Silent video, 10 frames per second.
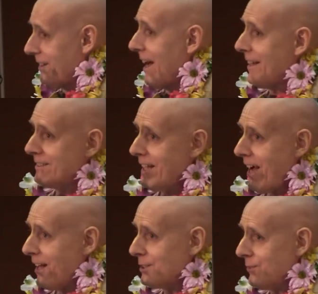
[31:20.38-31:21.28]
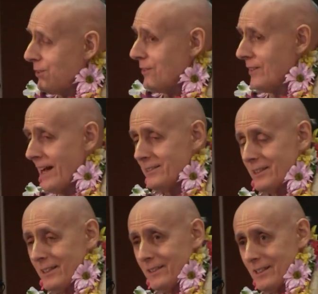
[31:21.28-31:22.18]
a nice house full of nice
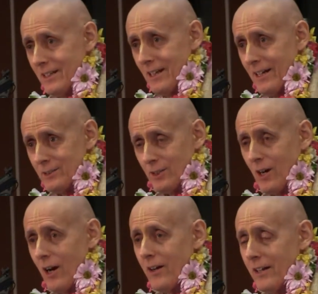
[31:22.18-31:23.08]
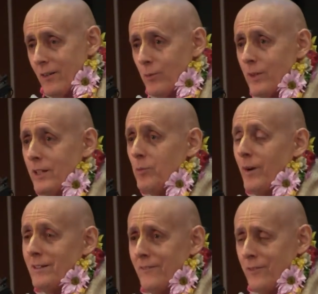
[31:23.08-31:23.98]
kids and a nice car, and a really
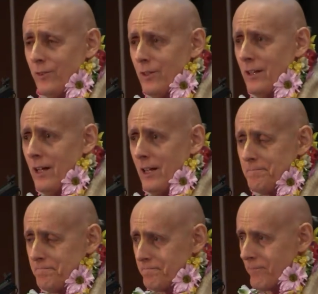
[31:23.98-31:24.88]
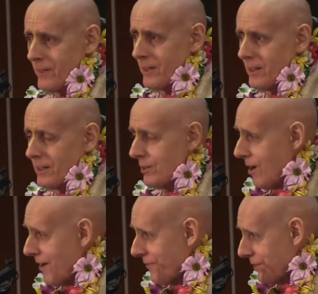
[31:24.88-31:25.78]
wonderful
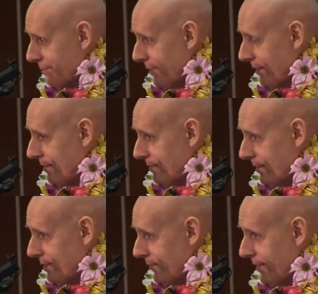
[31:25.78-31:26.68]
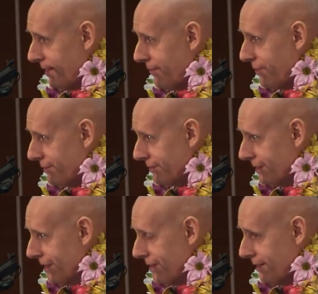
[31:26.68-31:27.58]
coffin buried 6 feet under,
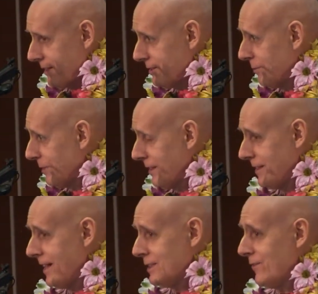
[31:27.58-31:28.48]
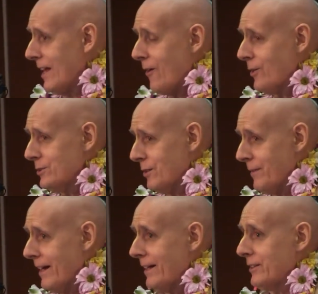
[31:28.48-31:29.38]
to get some really nice flowers
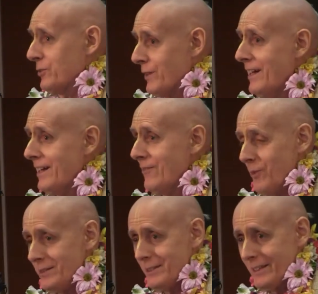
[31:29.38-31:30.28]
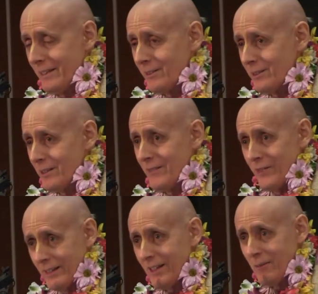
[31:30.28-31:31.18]
on my grave once a year until they
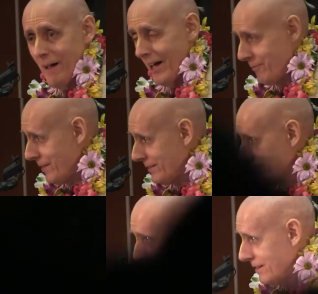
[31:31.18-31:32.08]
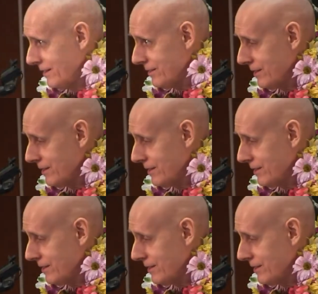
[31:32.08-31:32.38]
forget about me.